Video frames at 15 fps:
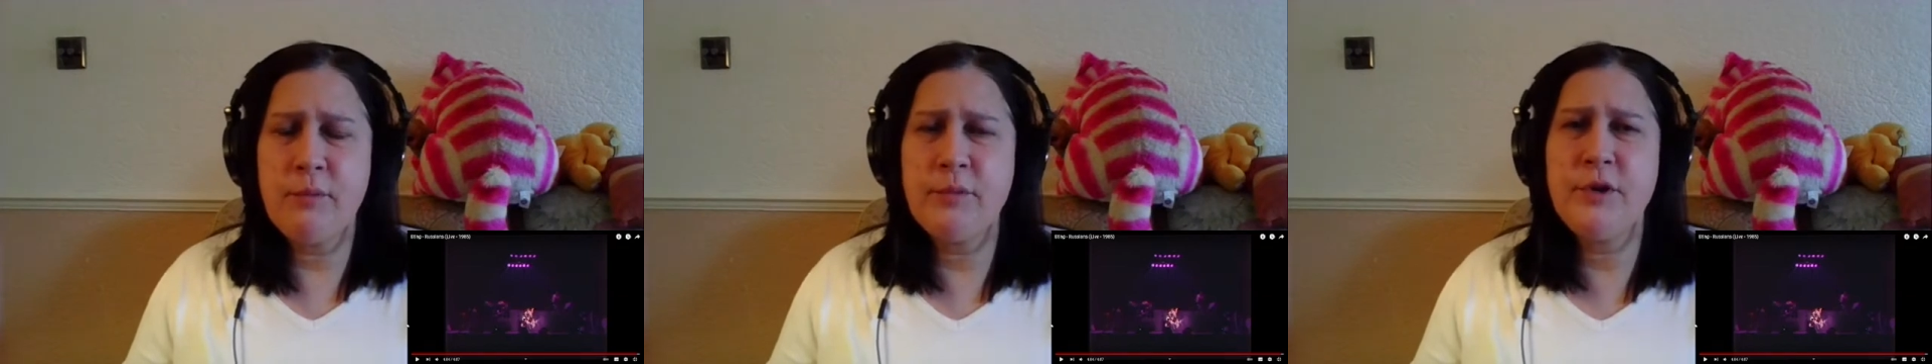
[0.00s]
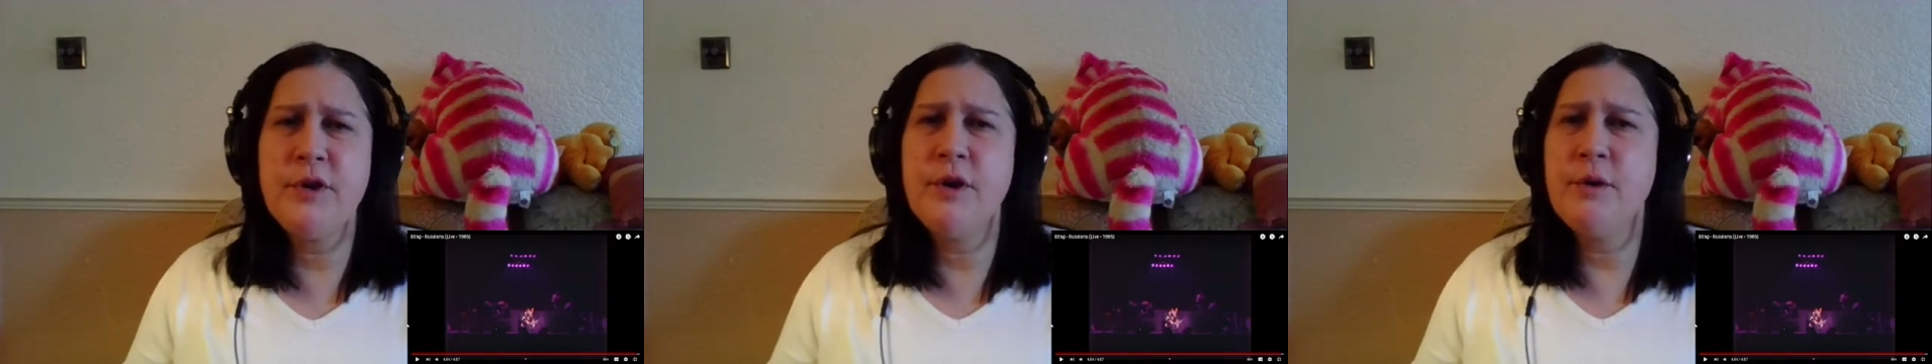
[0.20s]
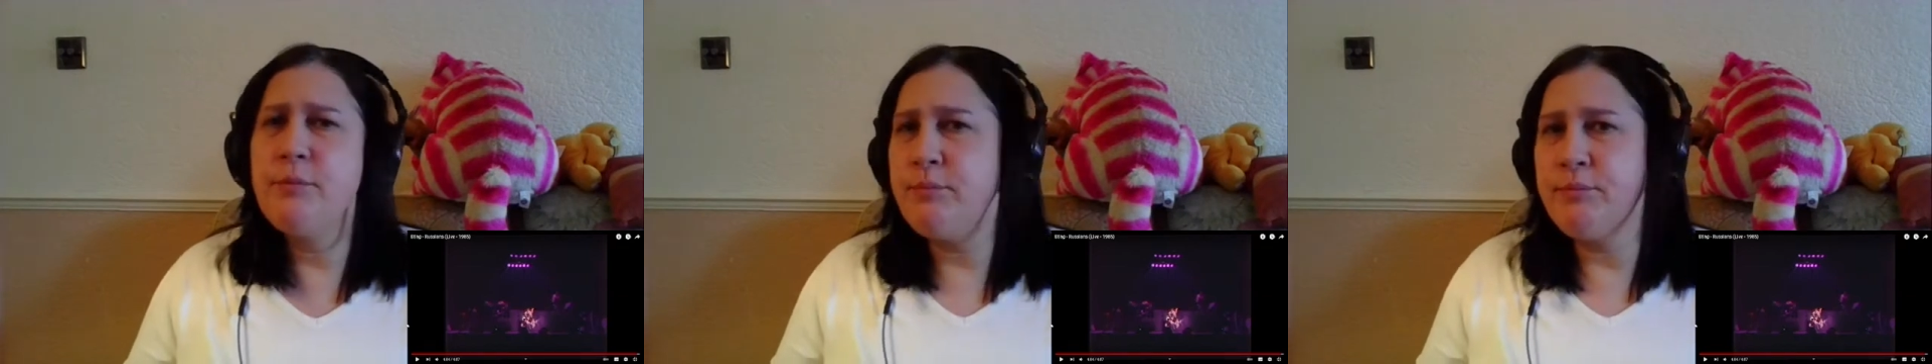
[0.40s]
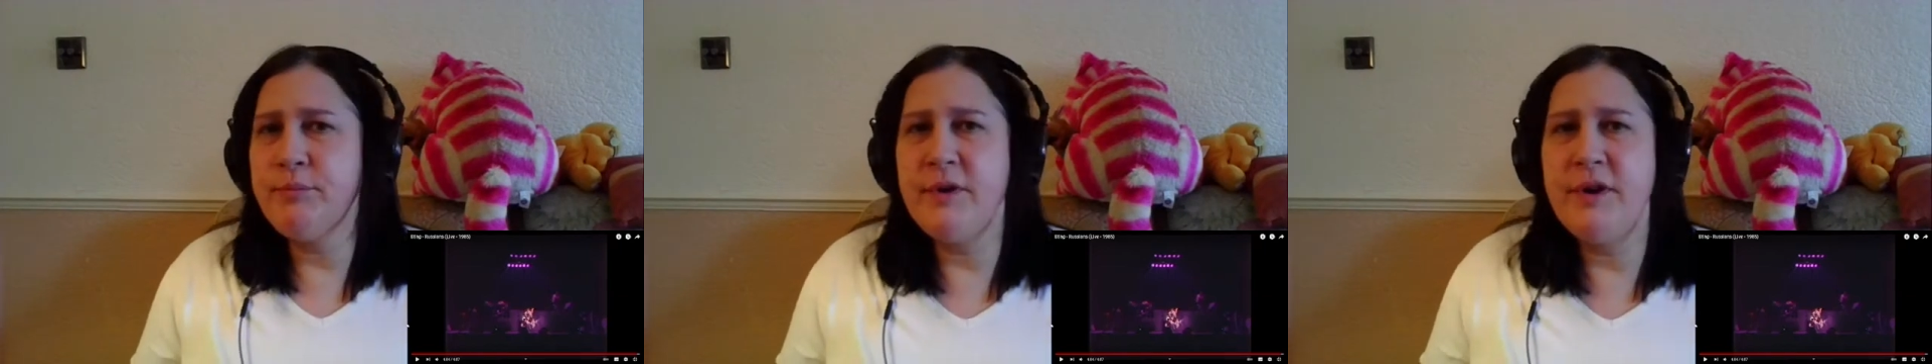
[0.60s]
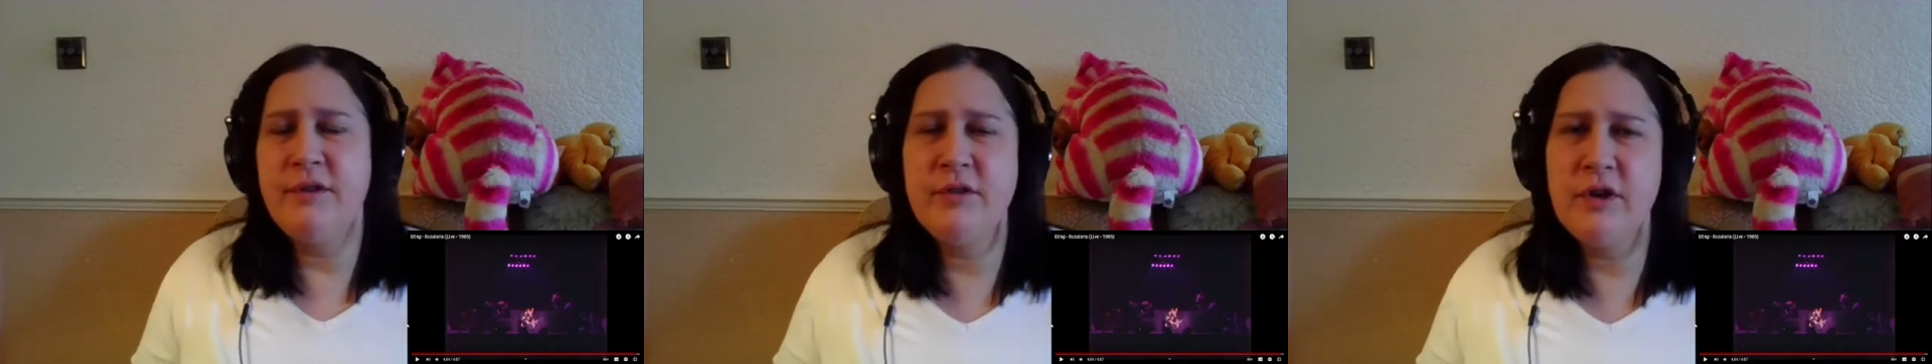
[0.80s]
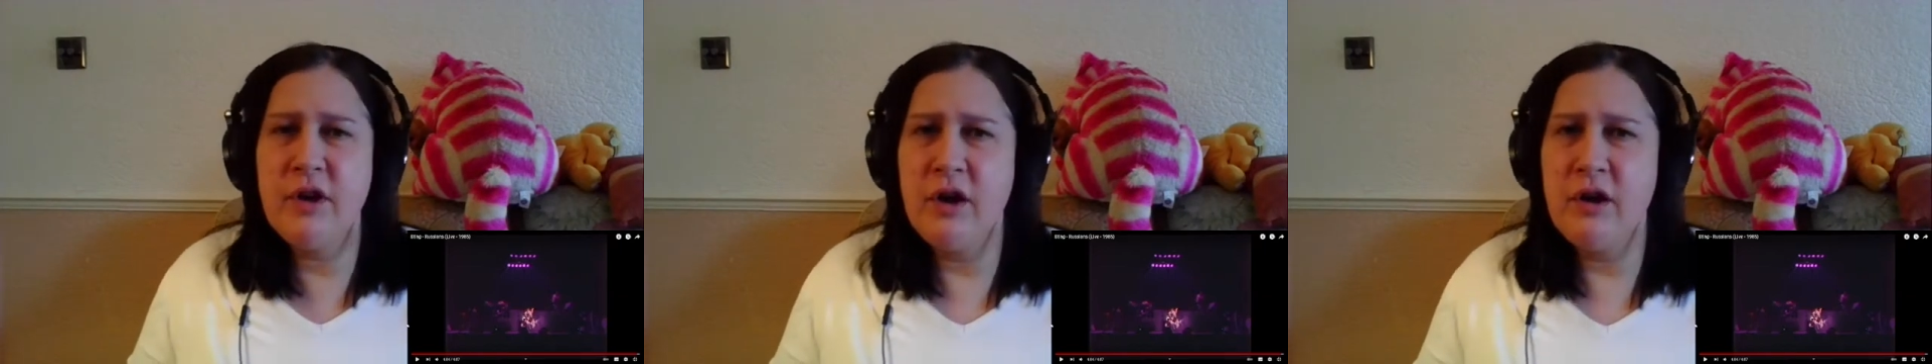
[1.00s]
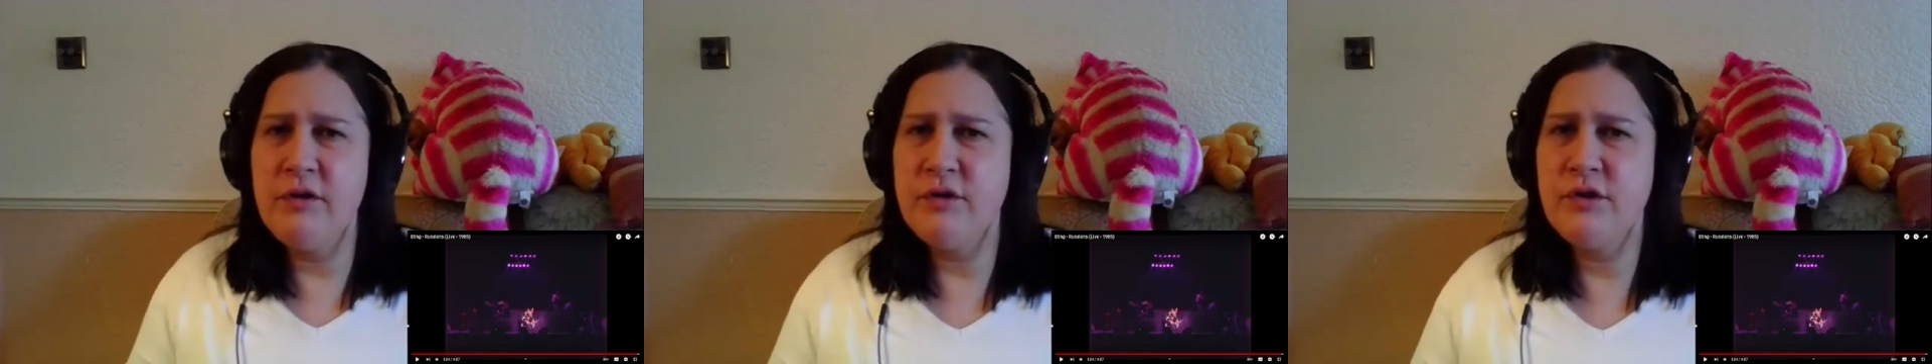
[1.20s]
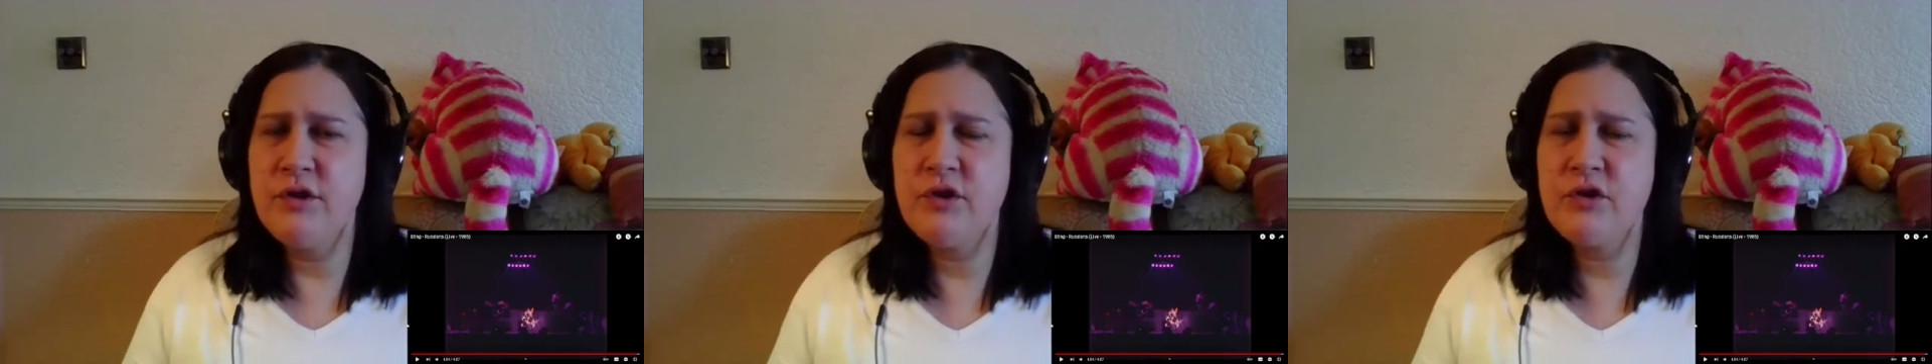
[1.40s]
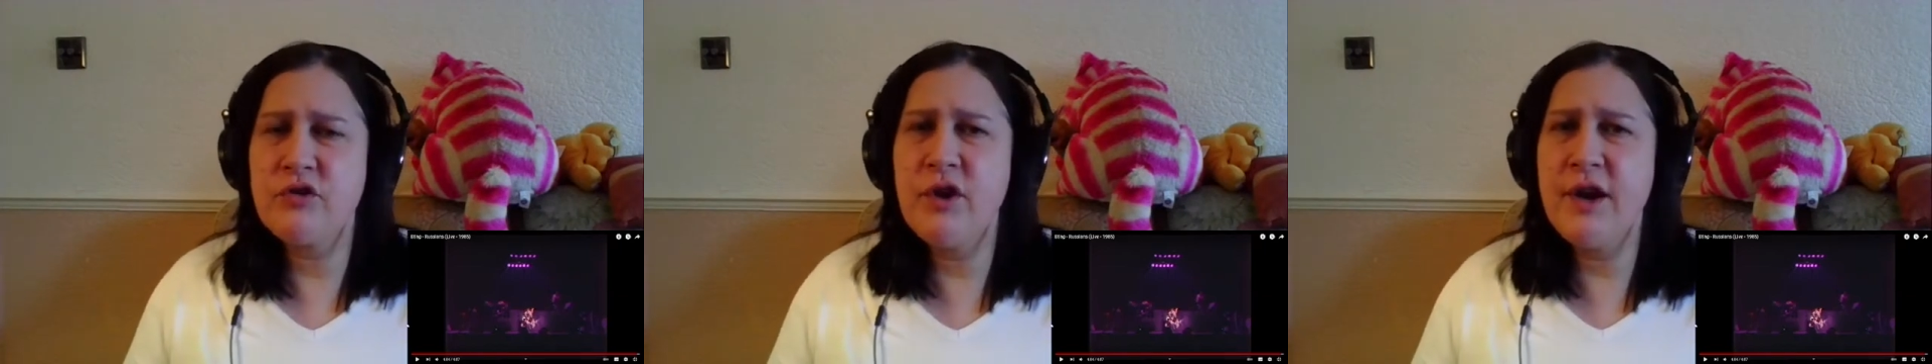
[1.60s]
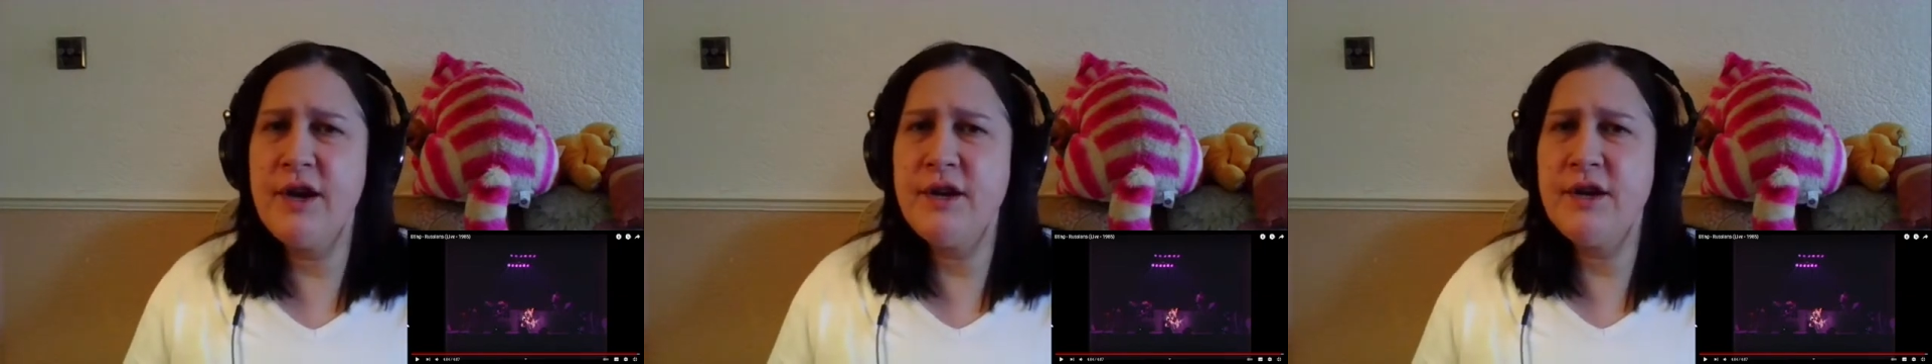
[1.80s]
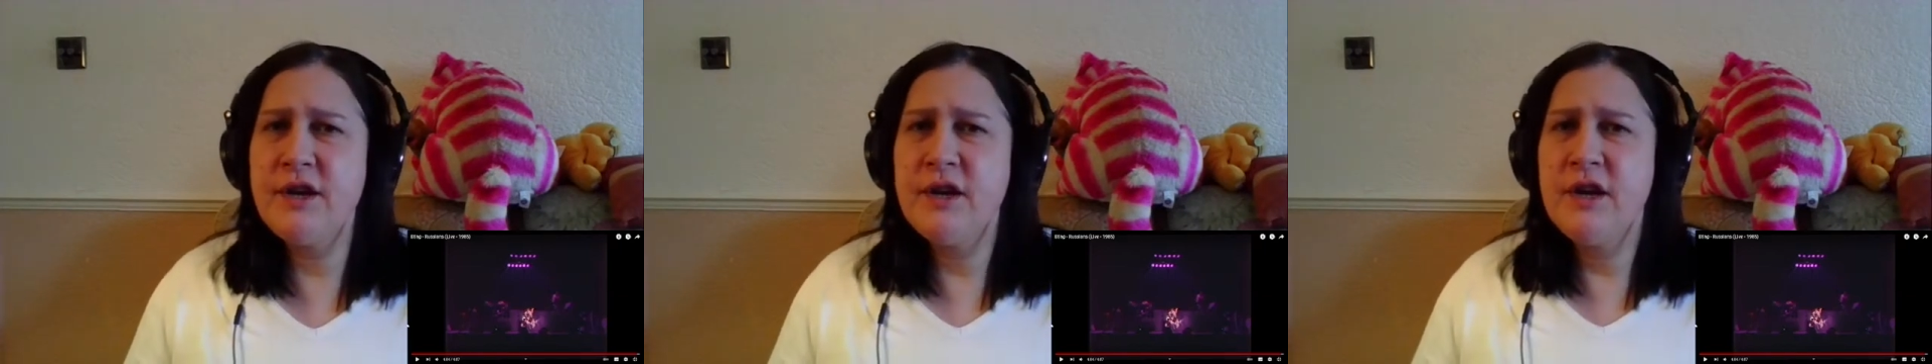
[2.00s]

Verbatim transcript: you know, even over Ukraine,